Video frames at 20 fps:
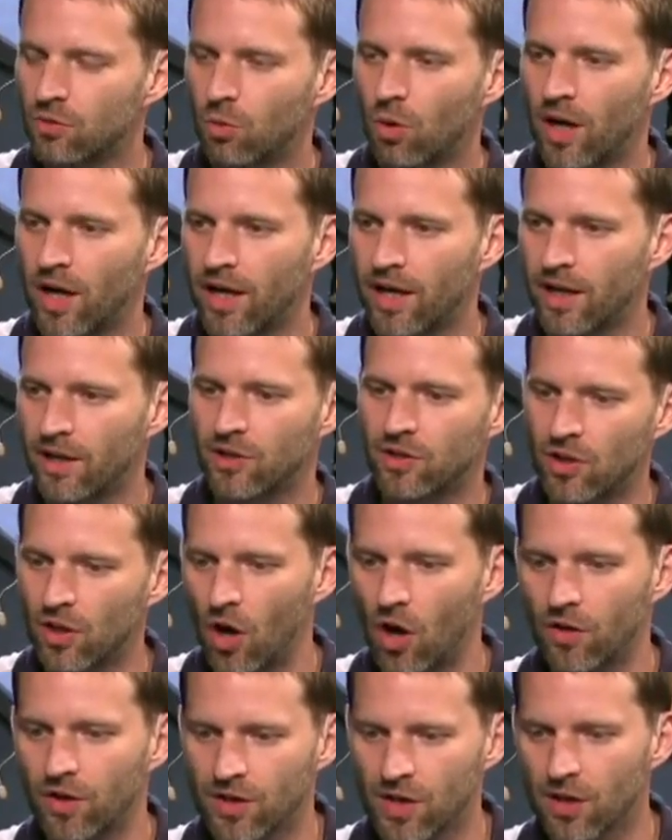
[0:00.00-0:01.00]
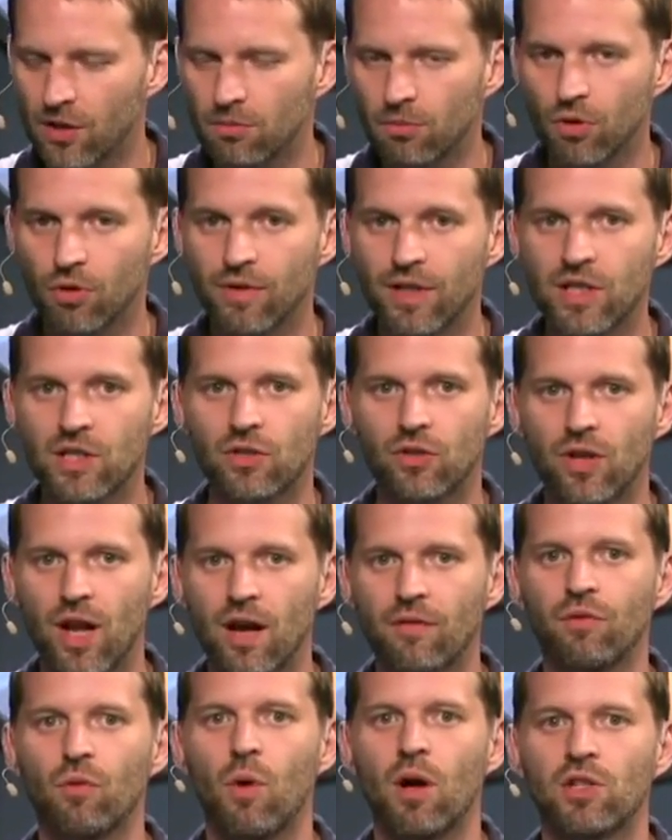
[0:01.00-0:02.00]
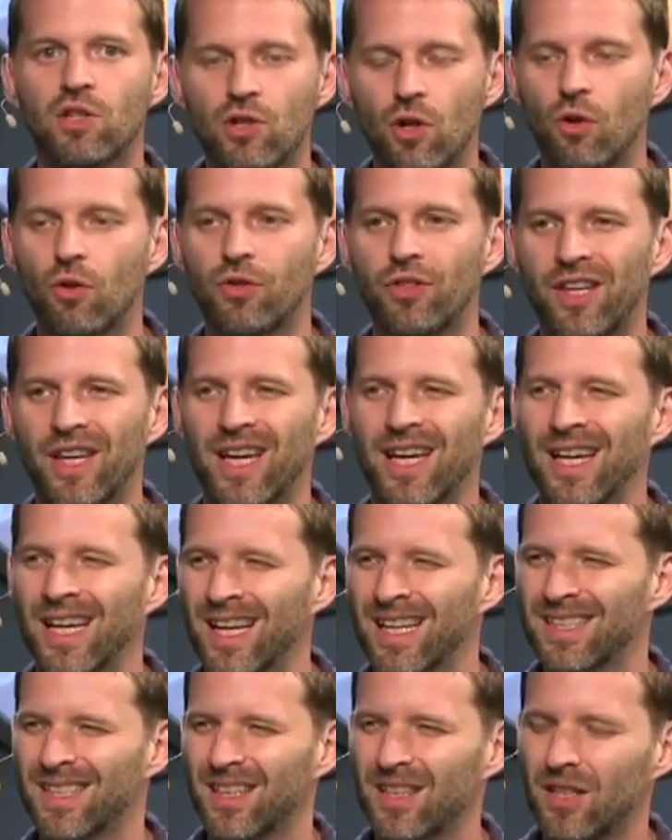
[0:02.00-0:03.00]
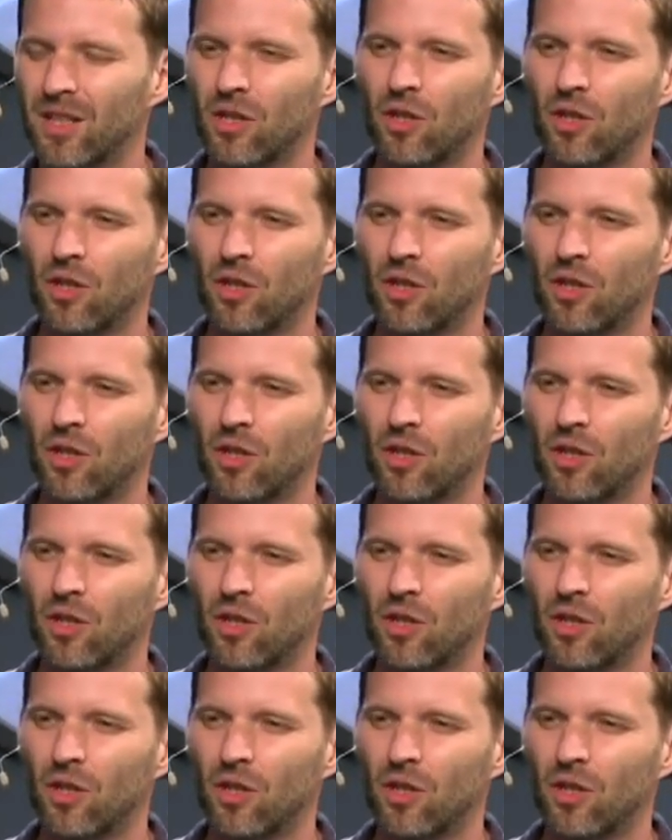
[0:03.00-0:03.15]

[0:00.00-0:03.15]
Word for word: way and all these other movies, so now if you watch the whole thing, suddenly it